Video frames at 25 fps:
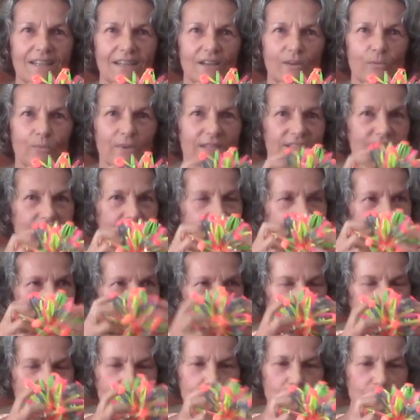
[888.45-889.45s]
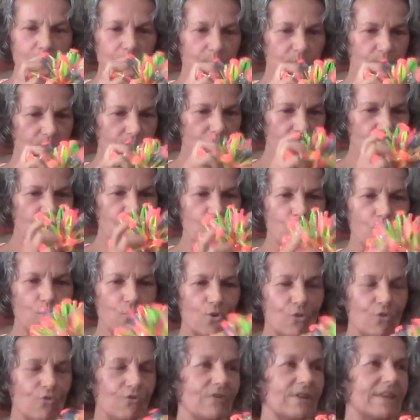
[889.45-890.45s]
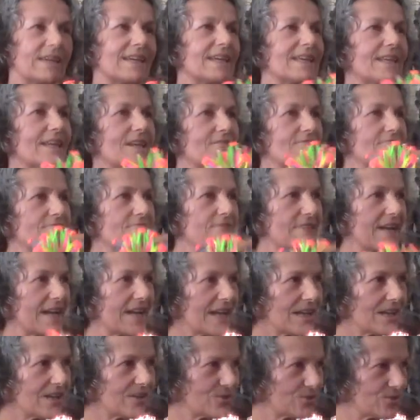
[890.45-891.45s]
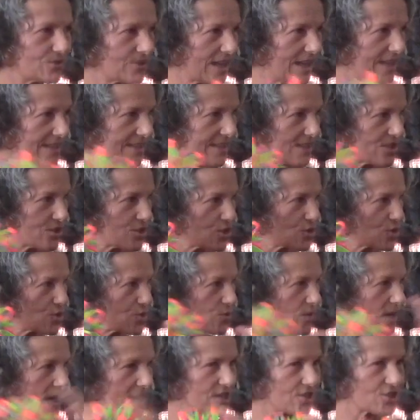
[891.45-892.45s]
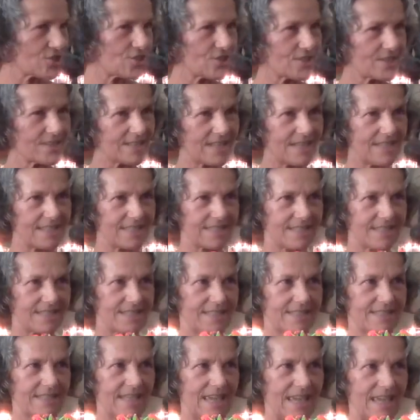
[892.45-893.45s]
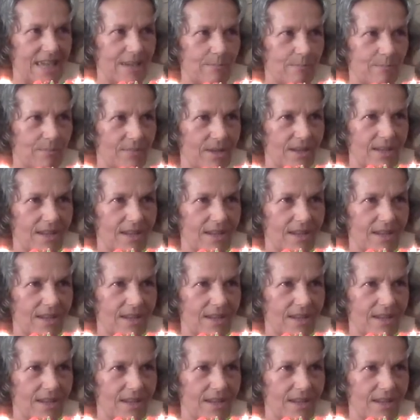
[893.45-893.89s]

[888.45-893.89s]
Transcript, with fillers: We just keep moving it around and the structure stays the same.